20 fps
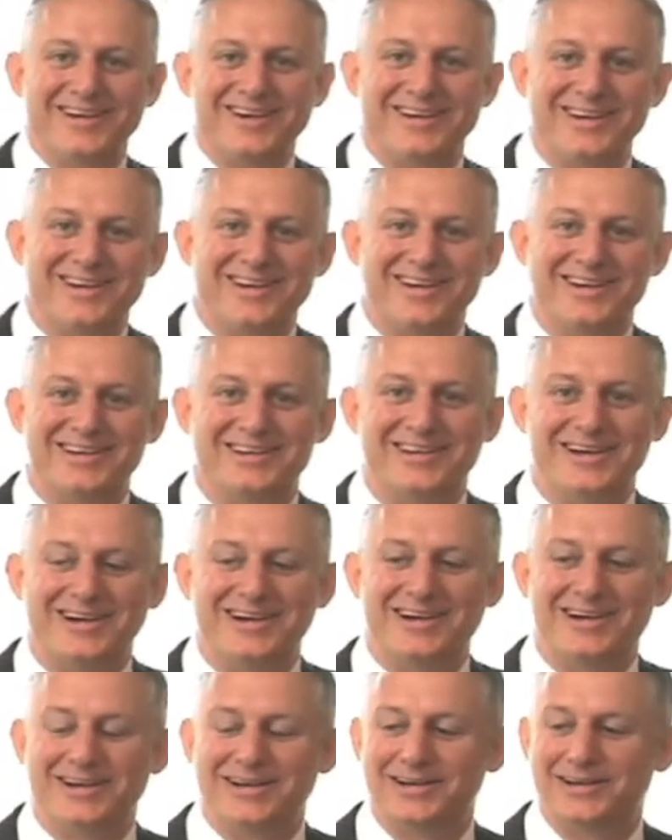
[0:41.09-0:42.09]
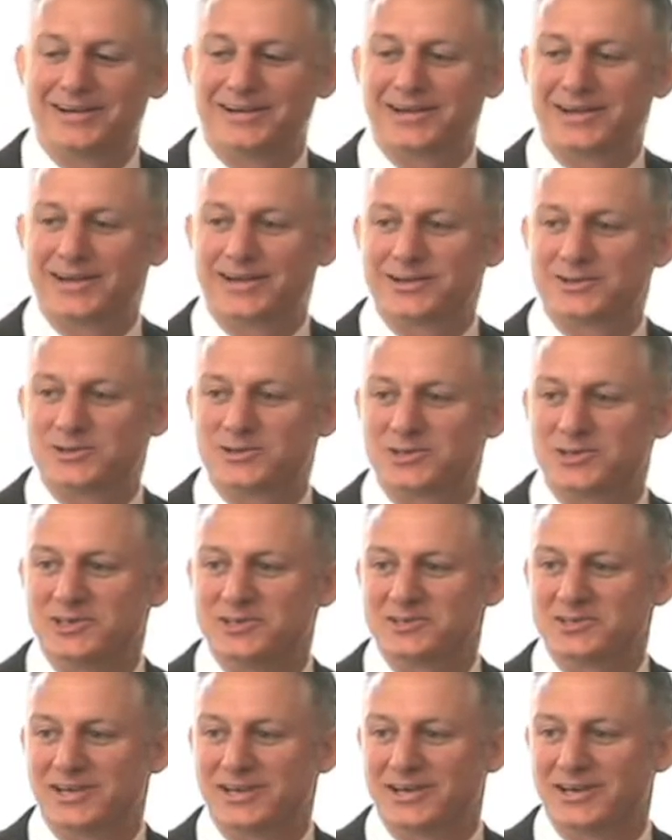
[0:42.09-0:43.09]
And she's
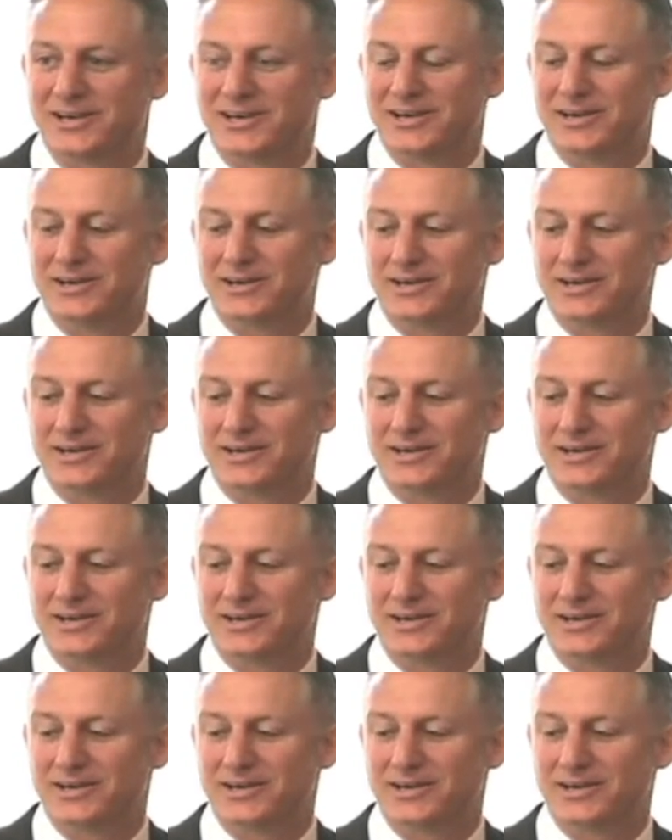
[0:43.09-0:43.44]
an